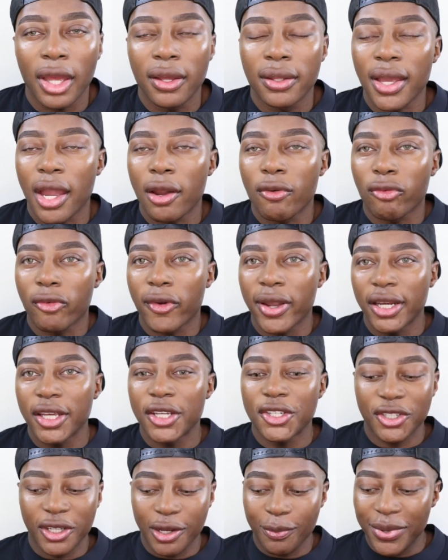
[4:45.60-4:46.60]
Yeah, I really
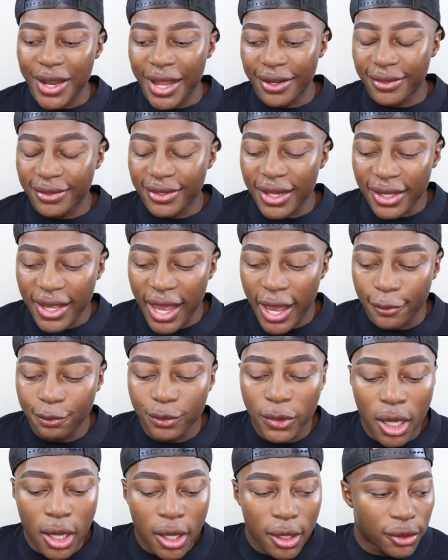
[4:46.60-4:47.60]
should have planned this. Okay.
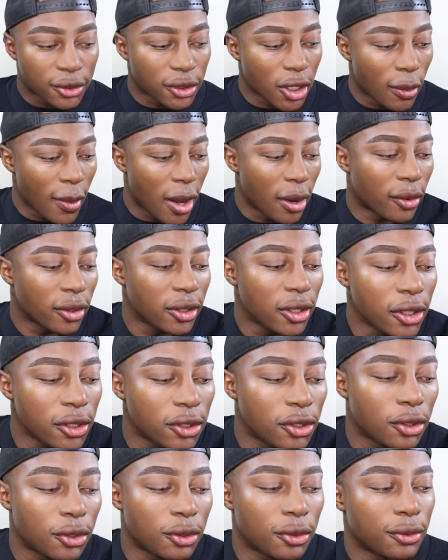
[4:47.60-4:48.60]
So I'm going to
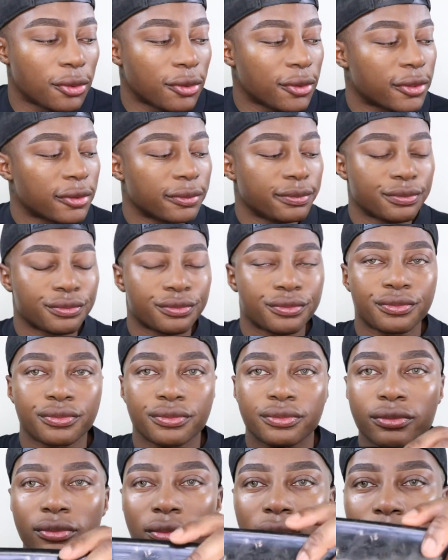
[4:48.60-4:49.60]
use
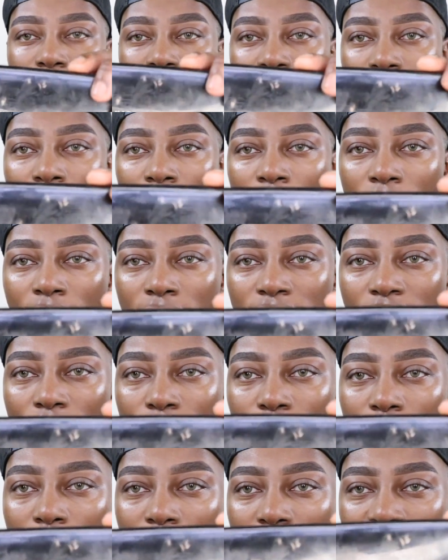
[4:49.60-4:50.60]
the
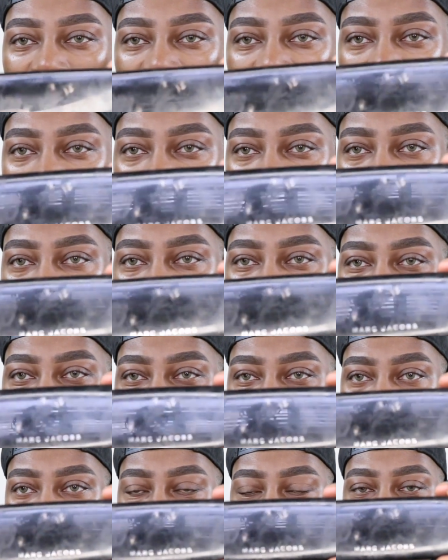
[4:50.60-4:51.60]
Marc Jacobs
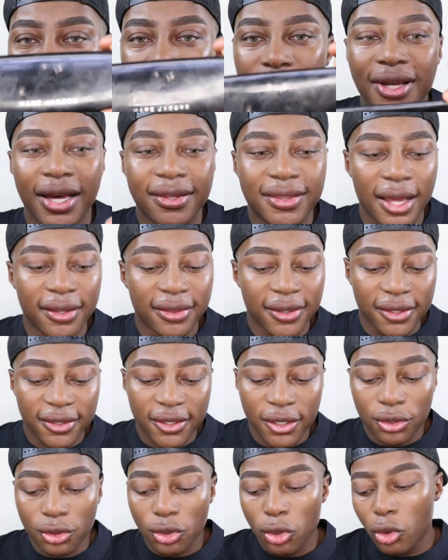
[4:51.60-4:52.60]
palette, which looks like that.
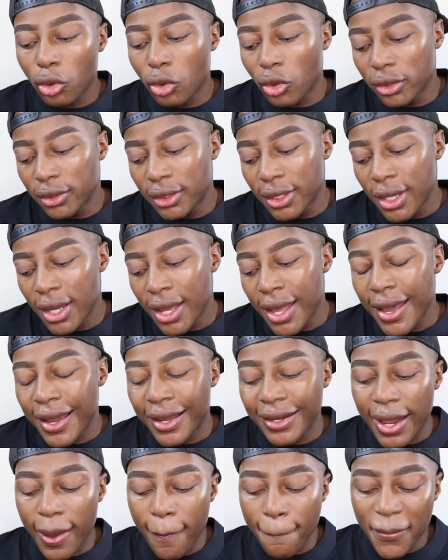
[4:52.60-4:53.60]
This is called
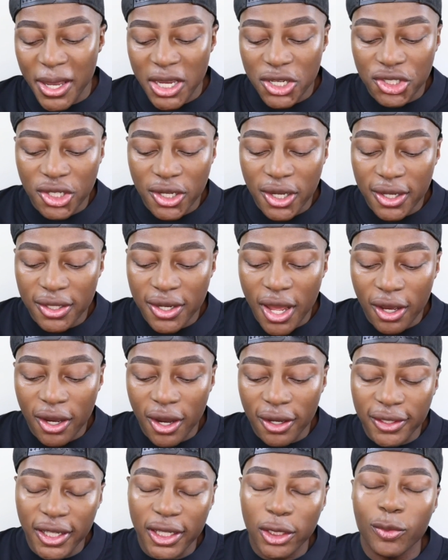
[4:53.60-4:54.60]
Glambition. I
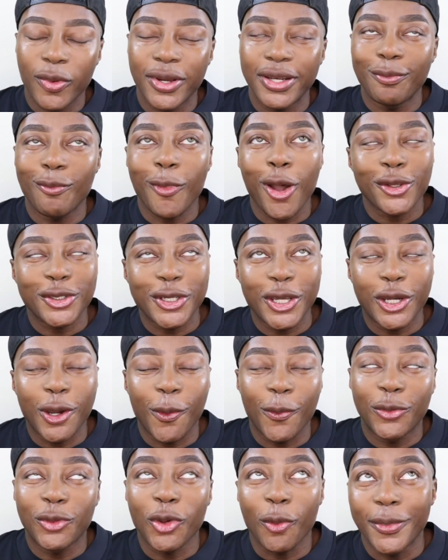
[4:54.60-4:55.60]
got this when Marc
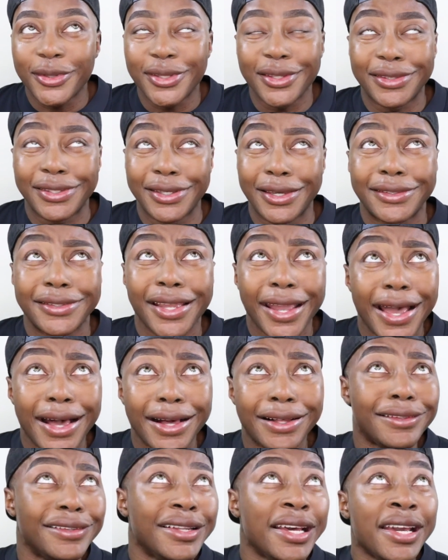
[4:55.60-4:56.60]
Jacobs took me to see
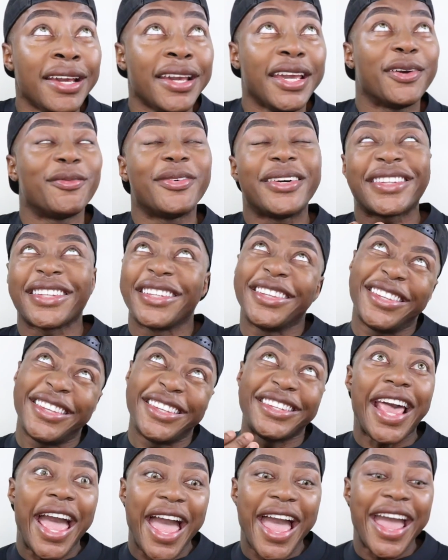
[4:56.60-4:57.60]
Adele. It was
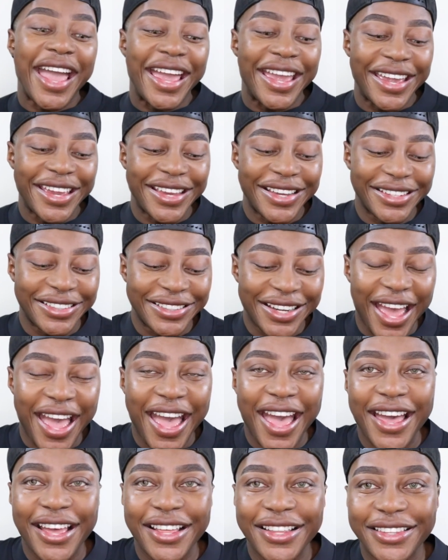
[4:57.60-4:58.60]
insane!
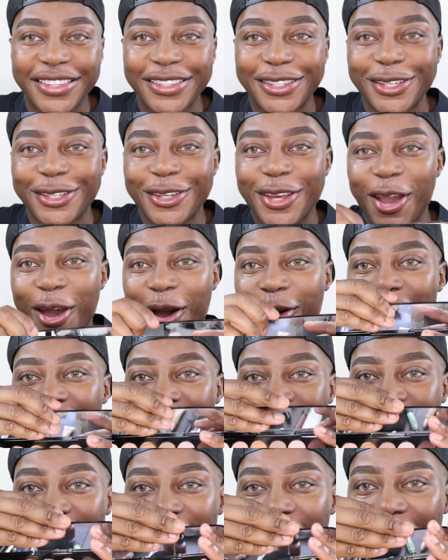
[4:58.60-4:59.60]
And you know,
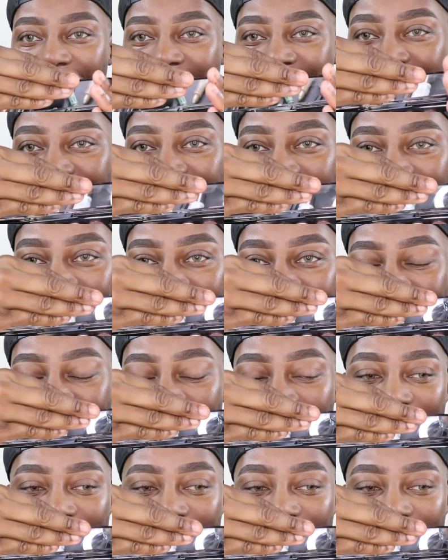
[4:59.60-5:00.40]
the colors are like this.